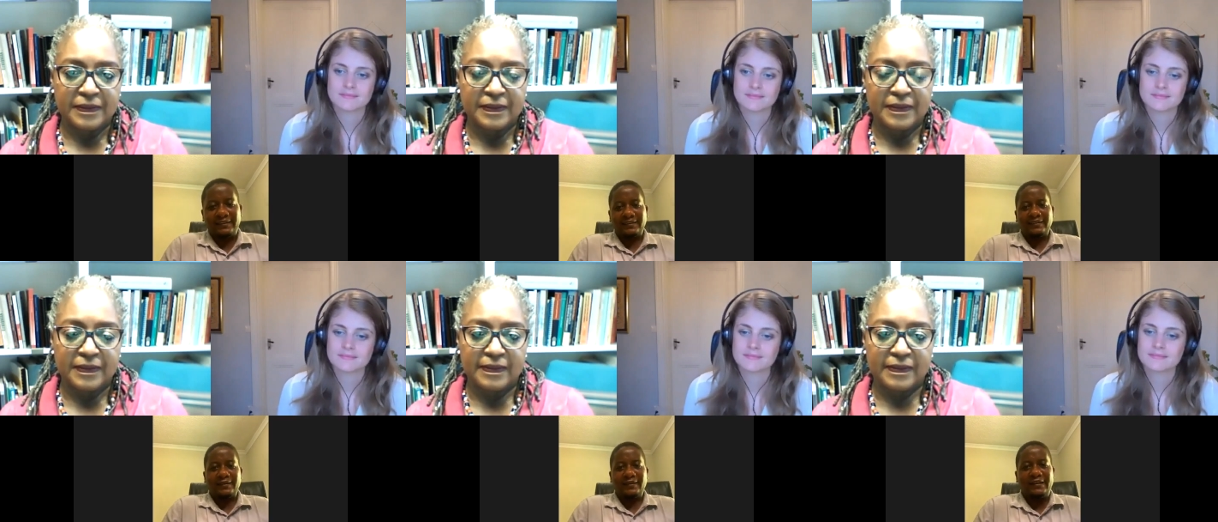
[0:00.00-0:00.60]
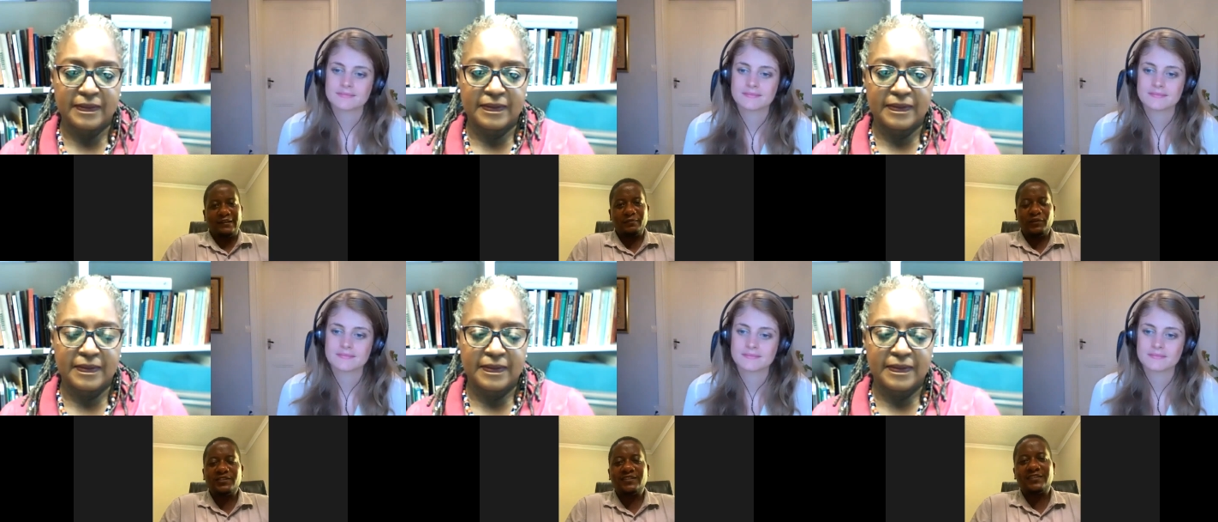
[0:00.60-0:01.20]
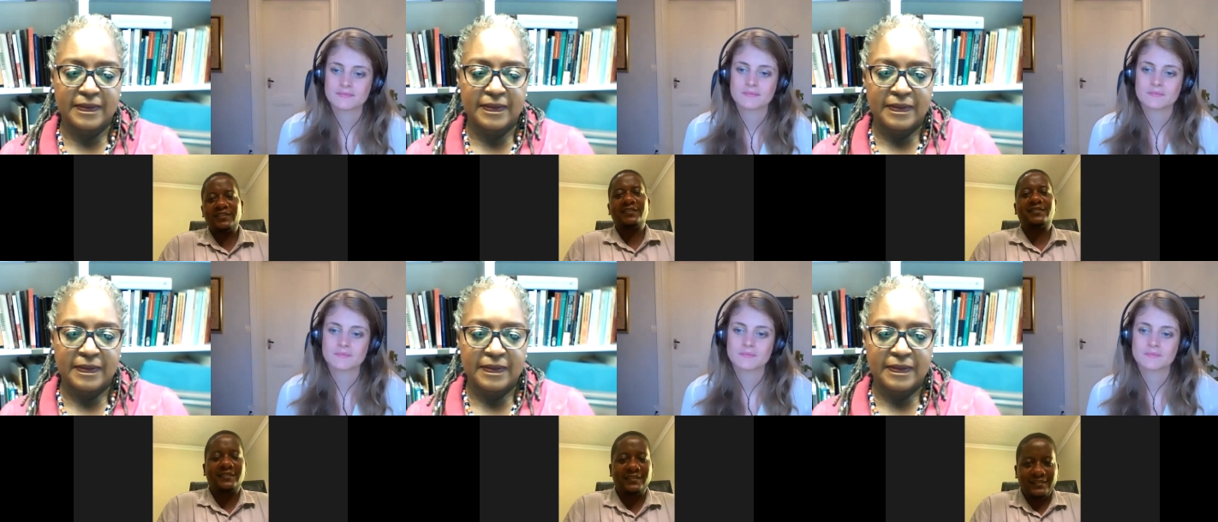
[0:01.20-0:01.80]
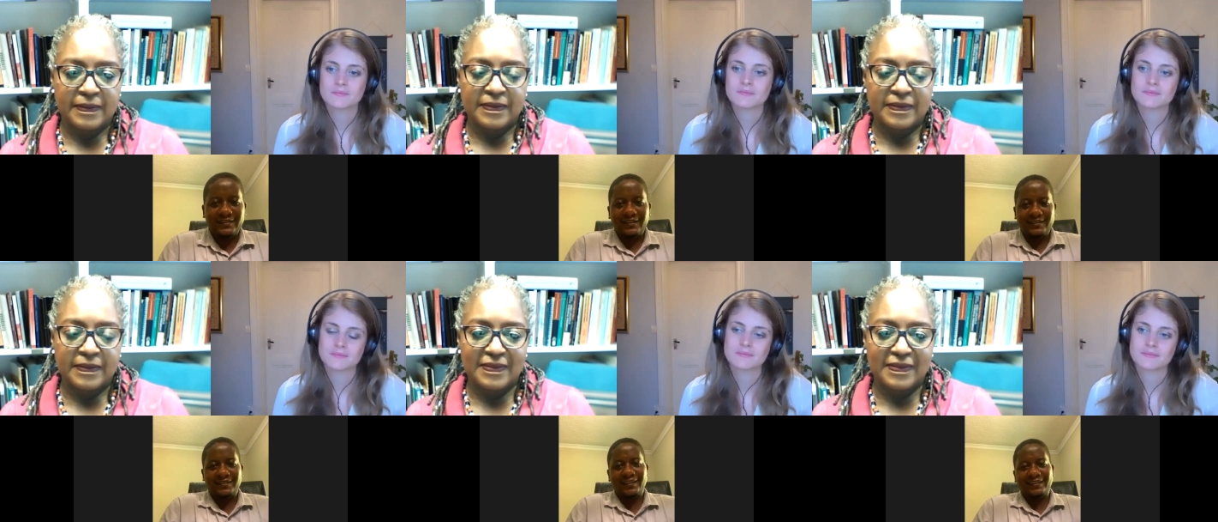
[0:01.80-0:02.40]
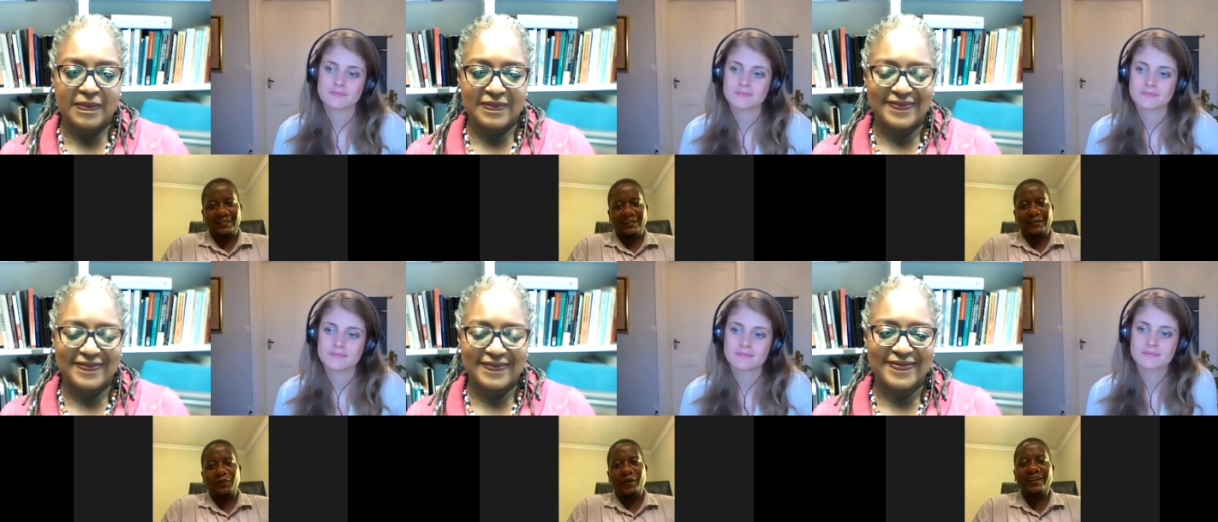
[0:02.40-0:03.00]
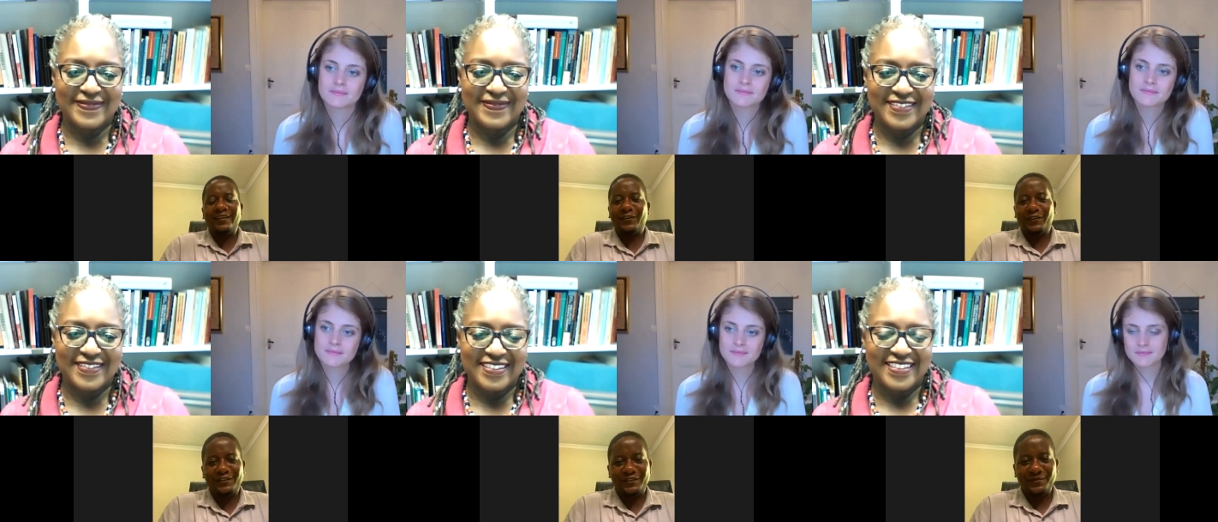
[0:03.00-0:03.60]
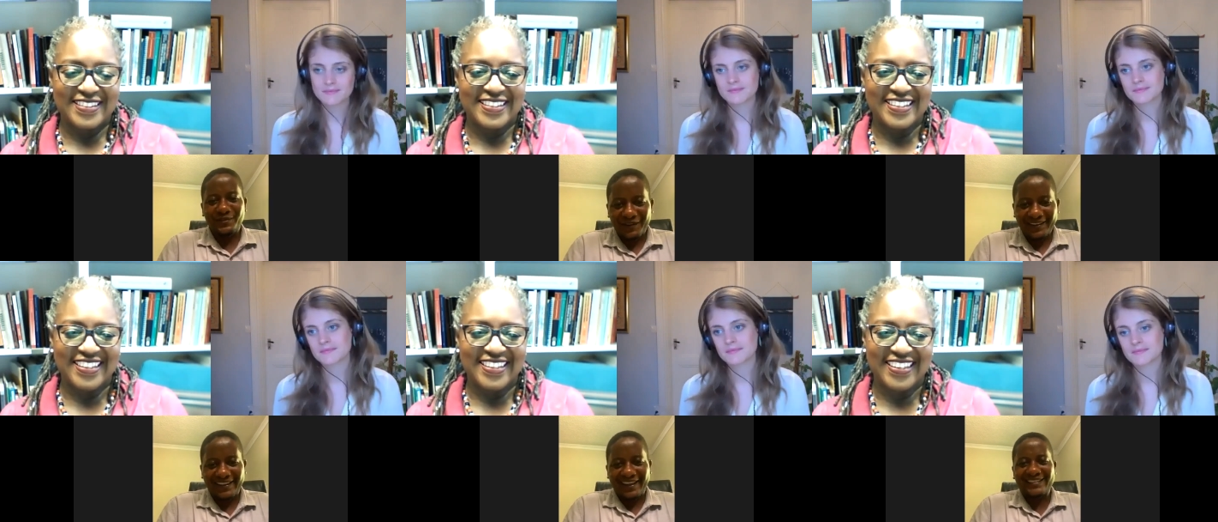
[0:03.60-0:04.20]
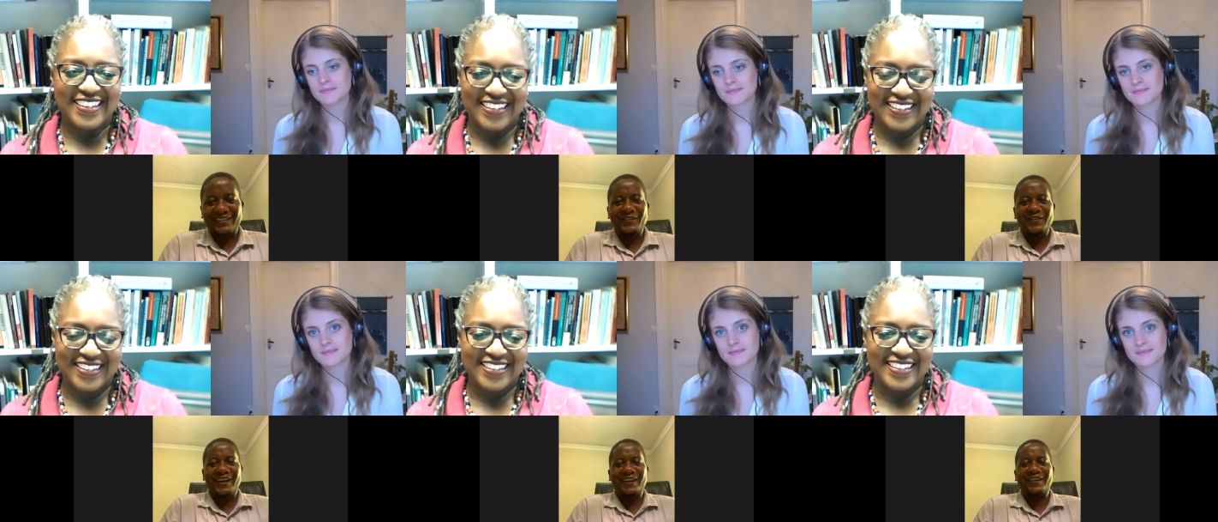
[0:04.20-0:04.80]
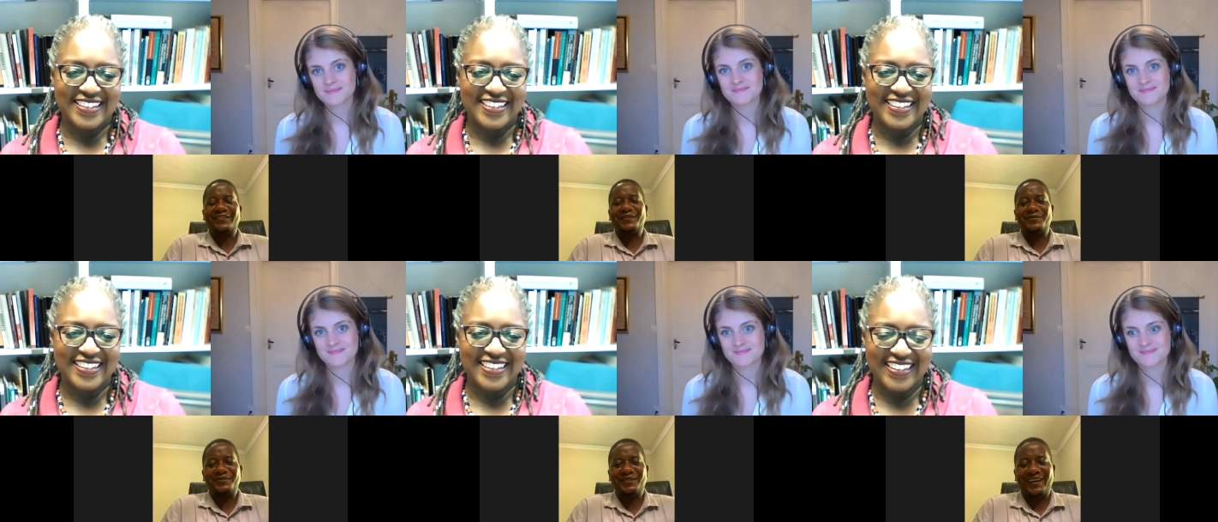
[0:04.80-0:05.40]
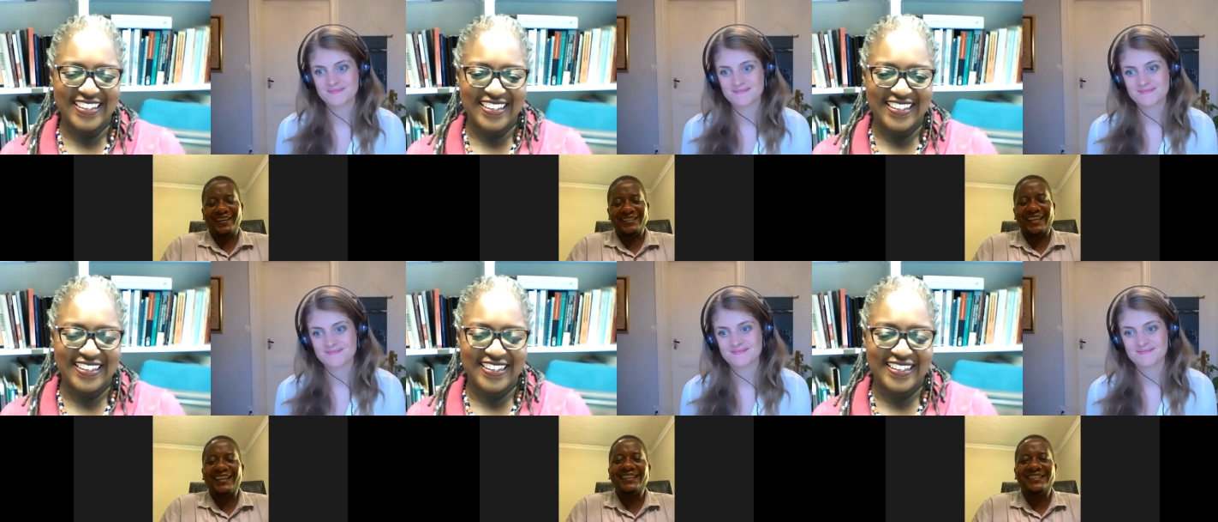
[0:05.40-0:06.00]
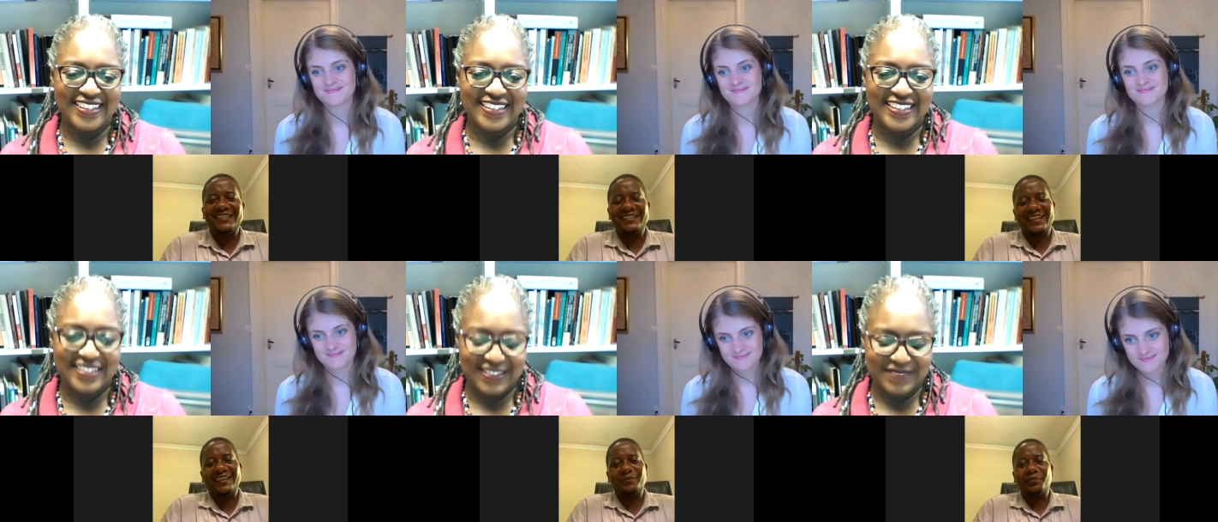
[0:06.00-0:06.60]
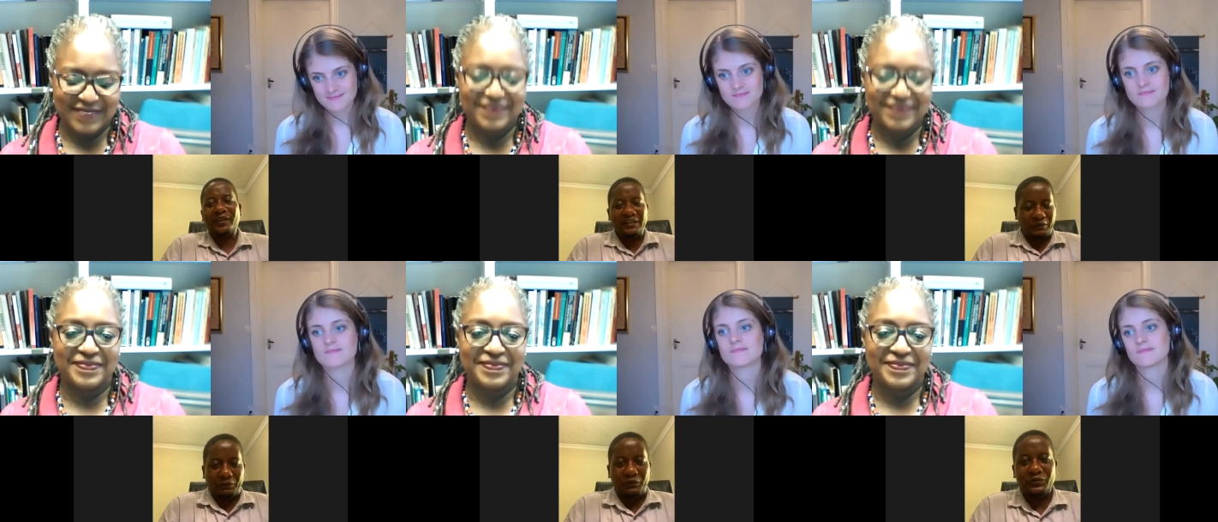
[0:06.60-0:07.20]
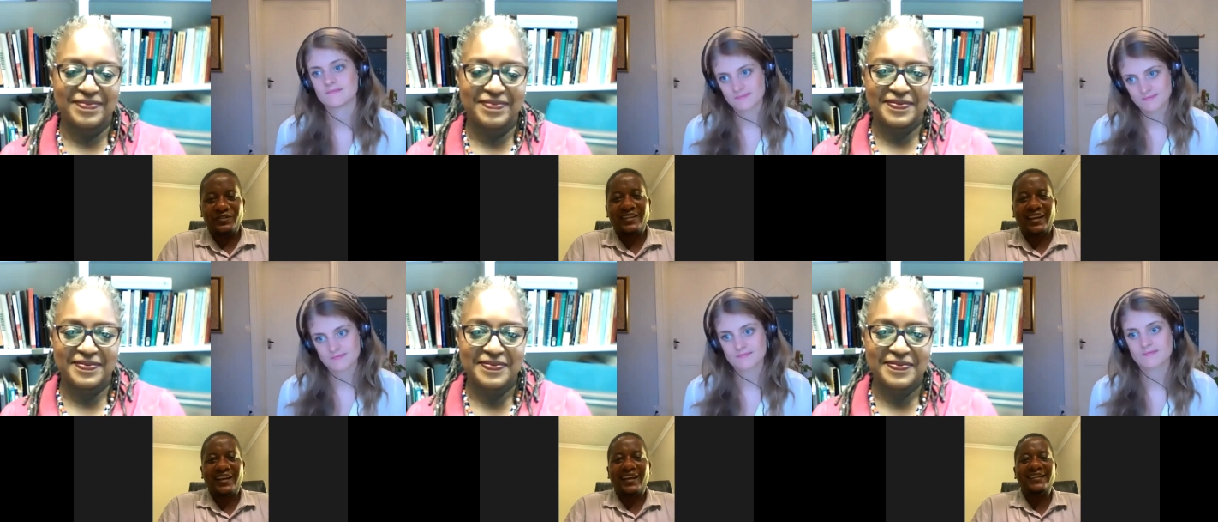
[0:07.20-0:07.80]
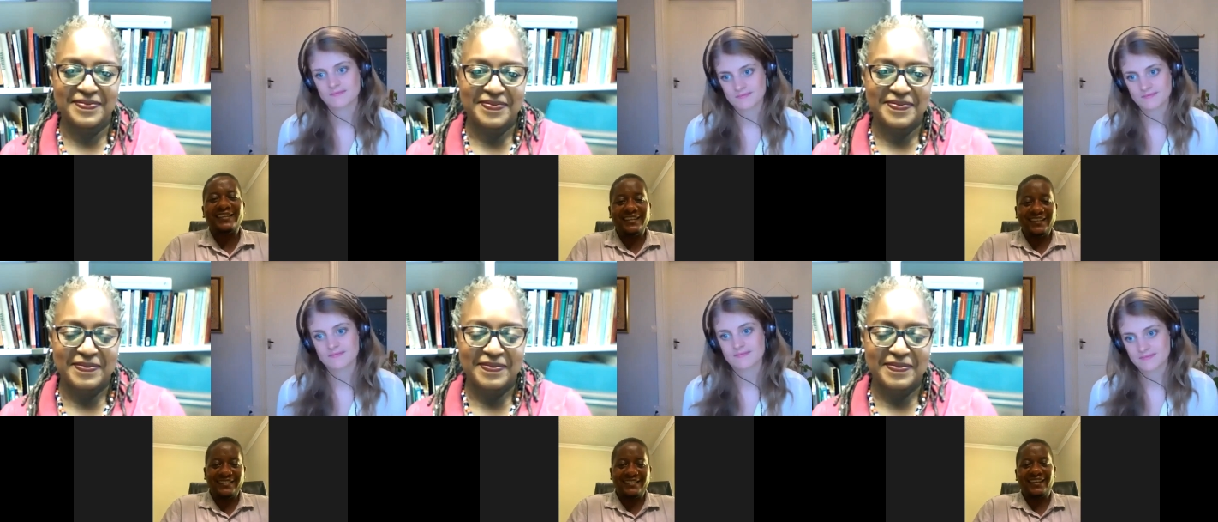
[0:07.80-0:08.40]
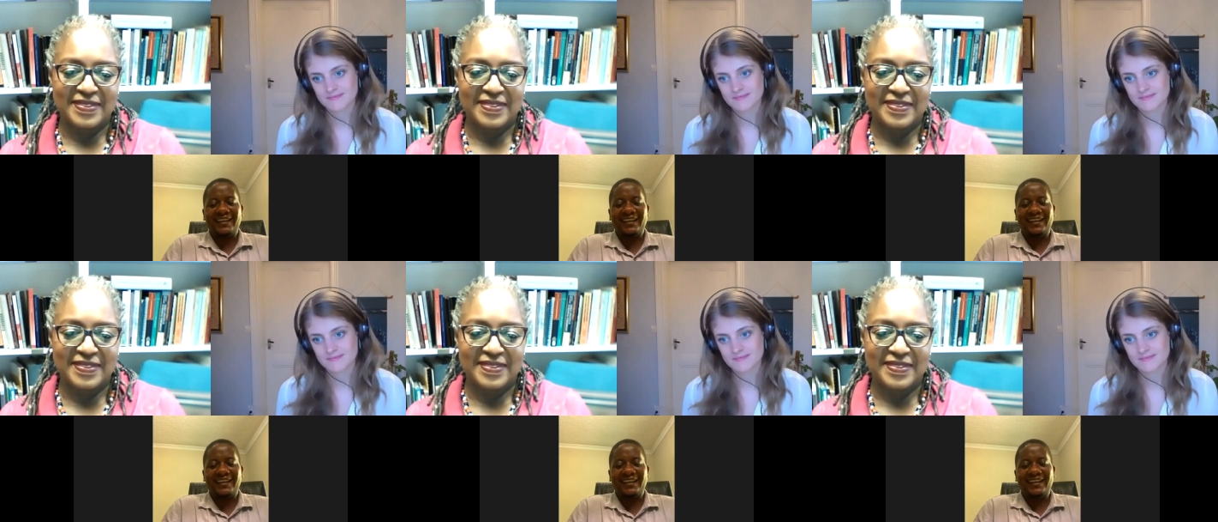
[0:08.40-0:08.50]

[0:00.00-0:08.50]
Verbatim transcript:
Speaker 1: the most tasty insects and the widely consumed one, there are still a lot of uh, challenges and breakthroughs that are needed.